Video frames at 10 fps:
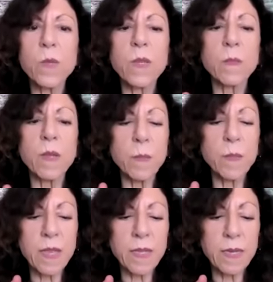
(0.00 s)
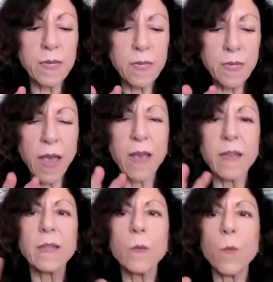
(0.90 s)
Sometimes that's
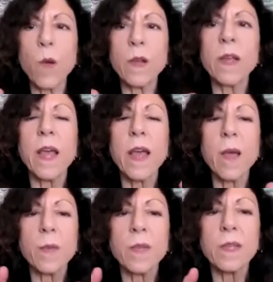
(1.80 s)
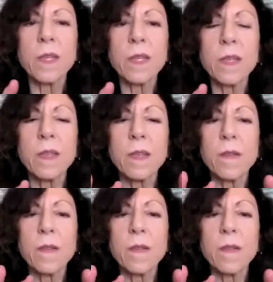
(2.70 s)
exactly what happens.